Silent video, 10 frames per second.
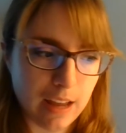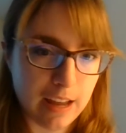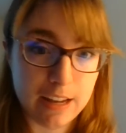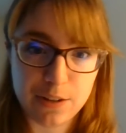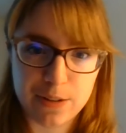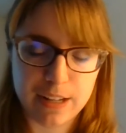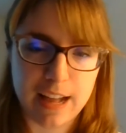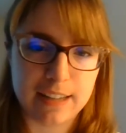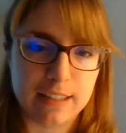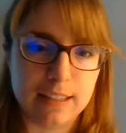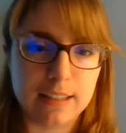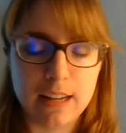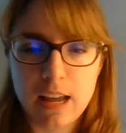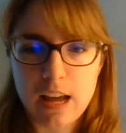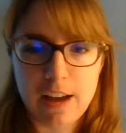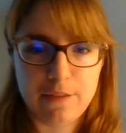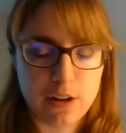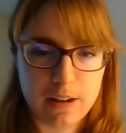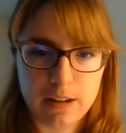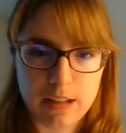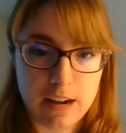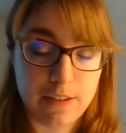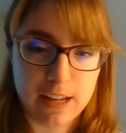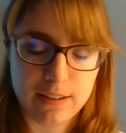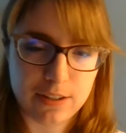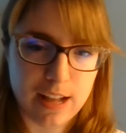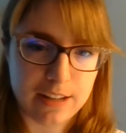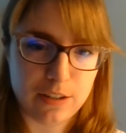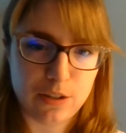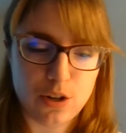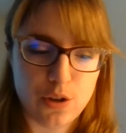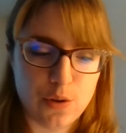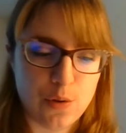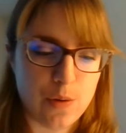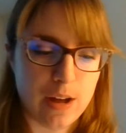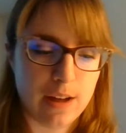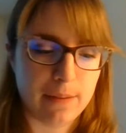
history classes. I've taught a lot of English classes too,